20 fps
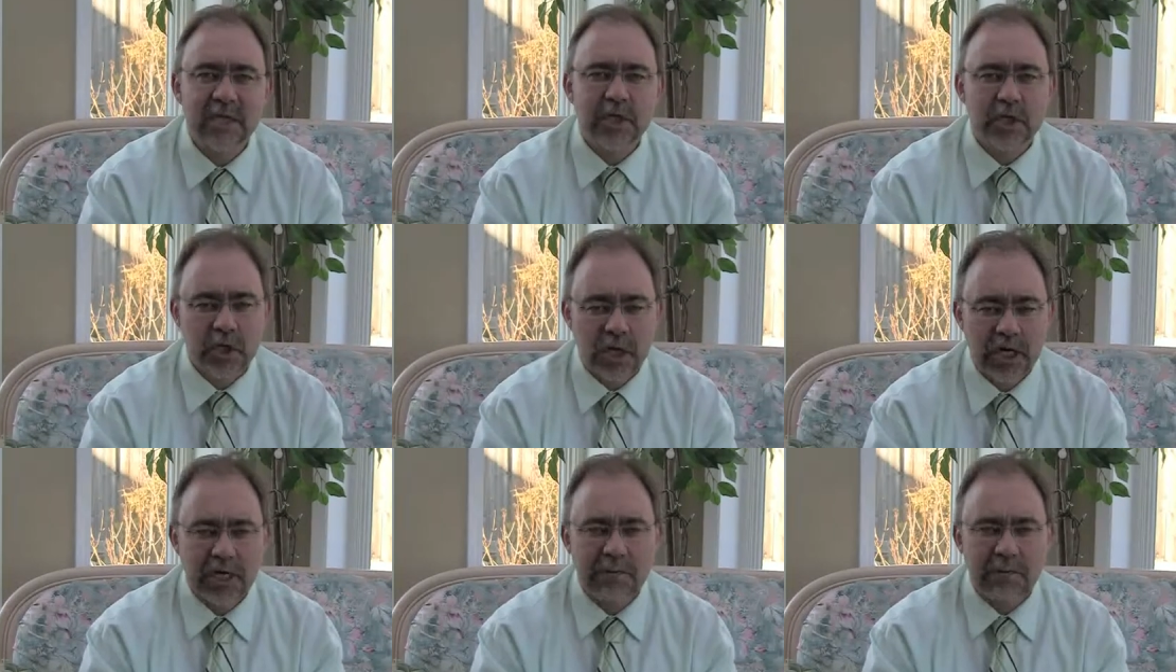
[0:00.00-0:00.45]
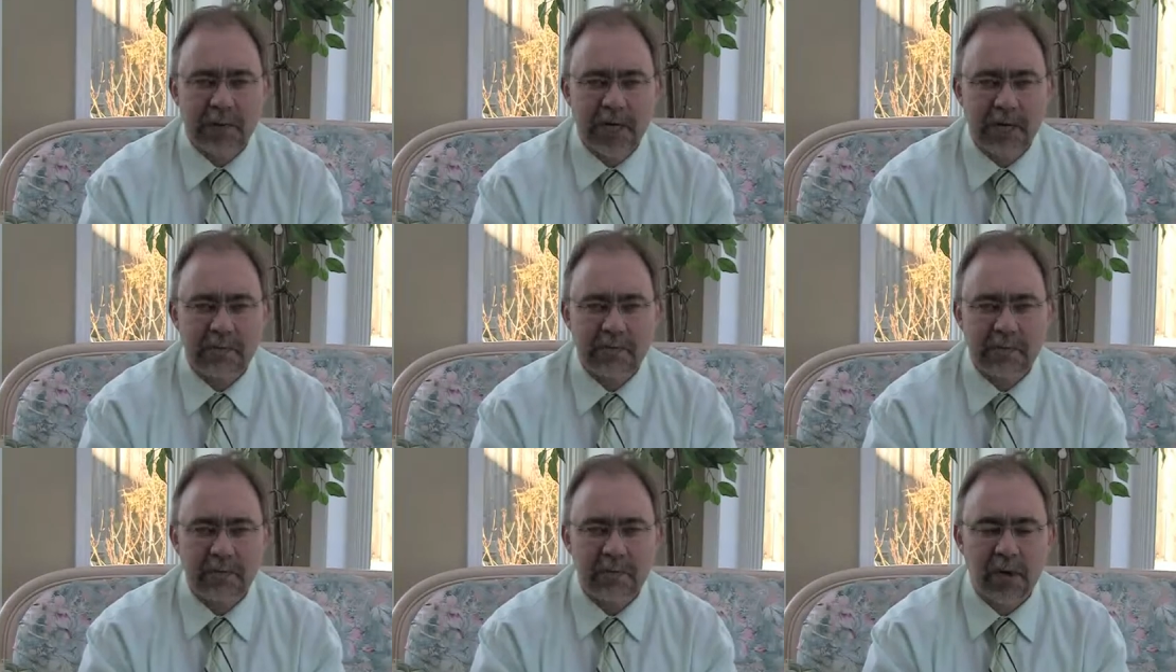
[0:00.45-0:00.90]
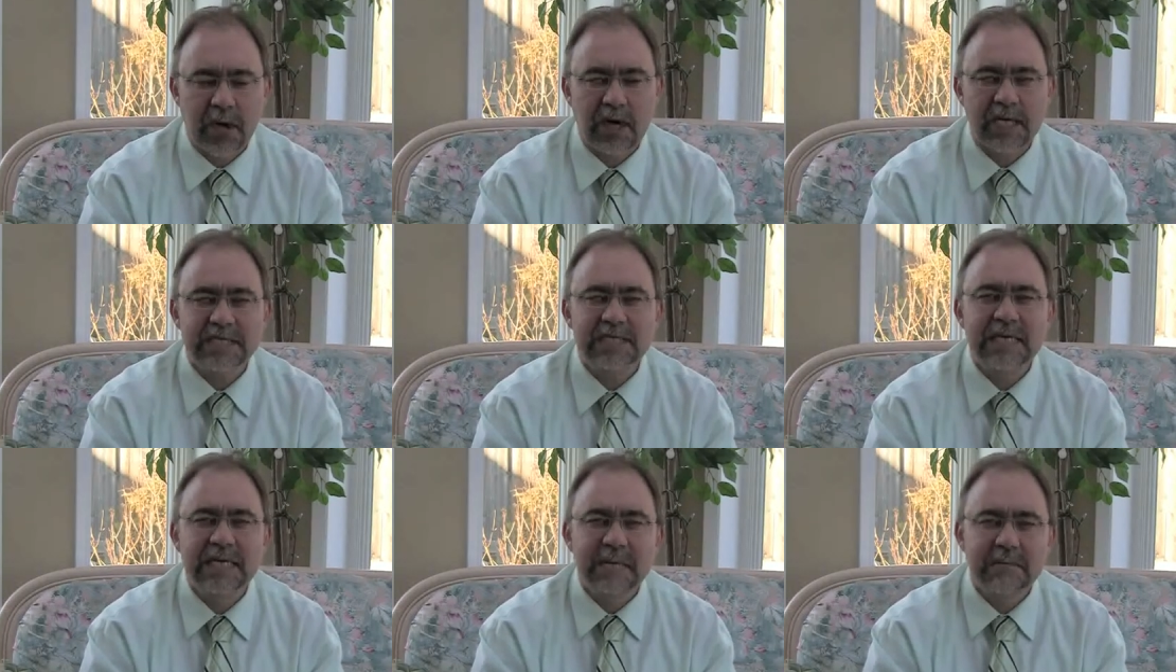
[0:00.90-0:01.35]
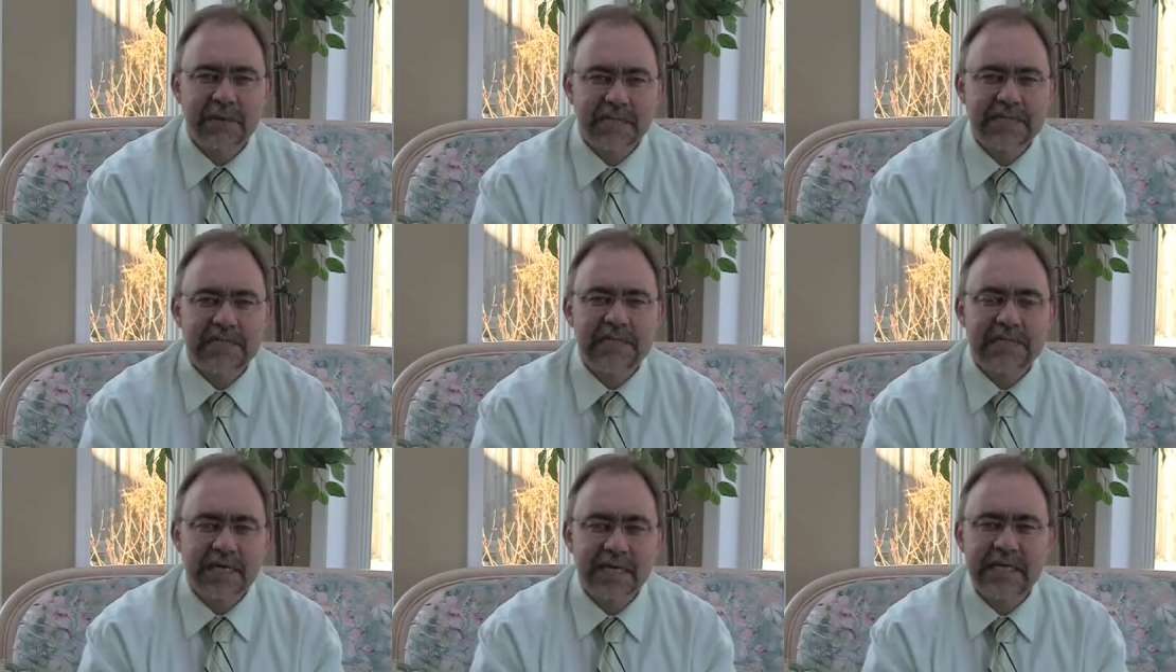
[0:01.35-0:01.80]
not apartment blocks,
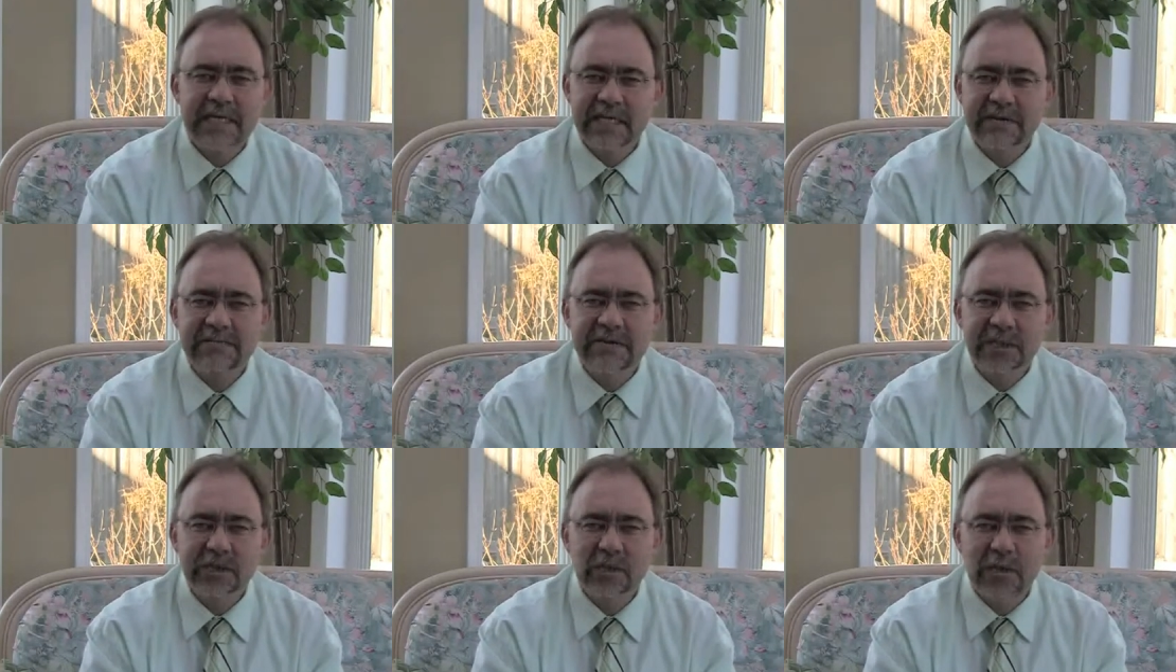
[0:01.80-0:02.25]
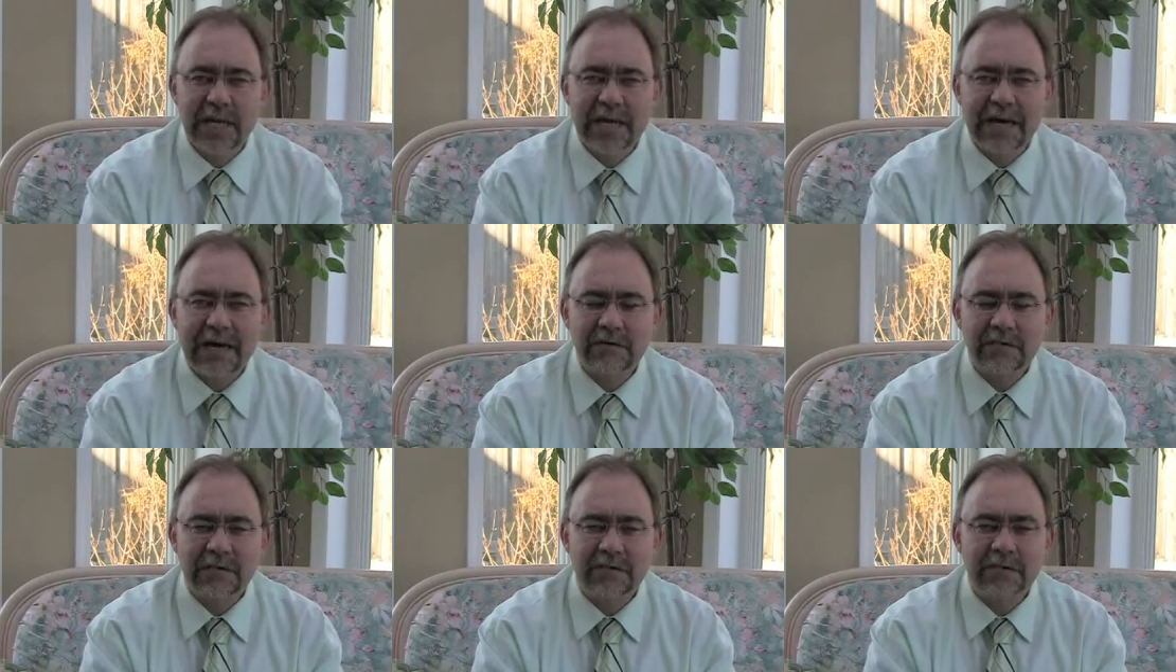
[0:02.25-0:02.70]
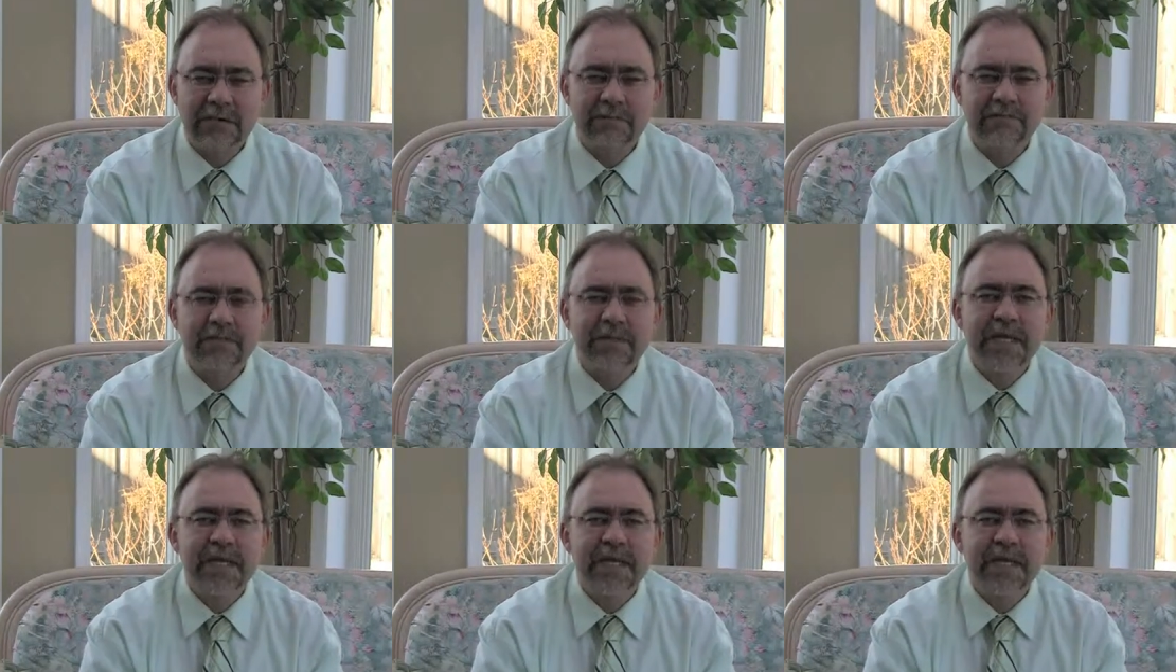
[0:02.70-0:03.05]
but individual houses.